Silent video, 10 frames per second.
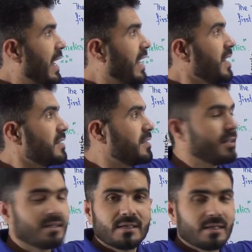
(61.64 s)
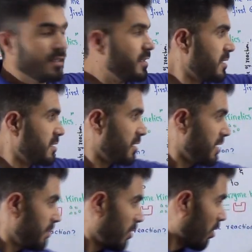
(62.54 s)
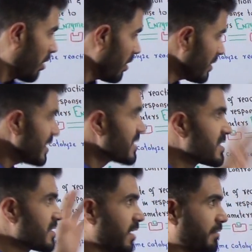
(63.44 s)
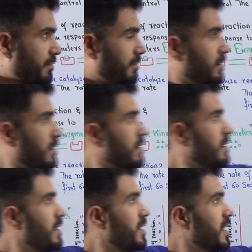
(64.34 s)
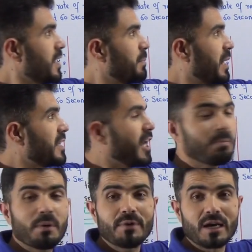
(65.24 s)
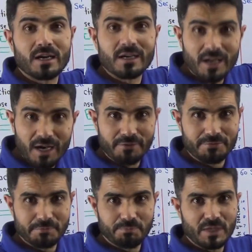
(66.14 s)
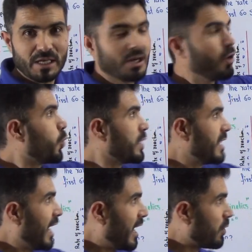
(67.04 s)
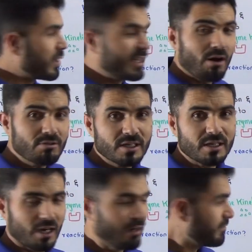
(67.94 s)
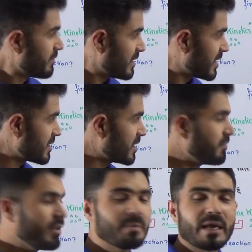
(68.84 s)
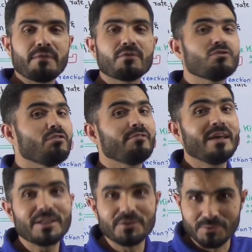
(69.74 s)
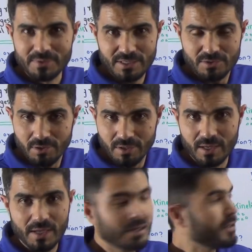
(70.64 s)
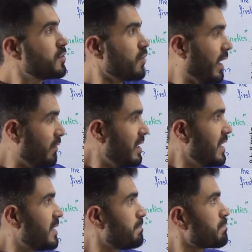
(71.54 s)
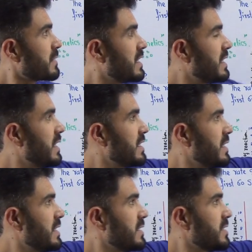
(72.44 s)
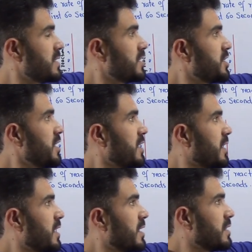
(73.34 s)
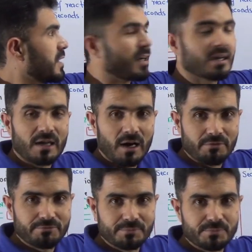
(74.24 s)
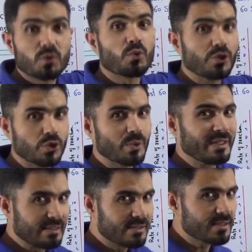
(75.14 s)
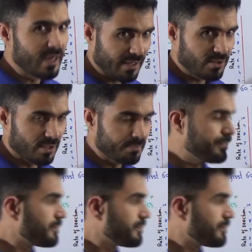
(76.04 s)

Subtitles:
and the study of all this stuff by the help of a graph. Without graph, the study will be having no value at all. So I will share the graph with you in this lecture.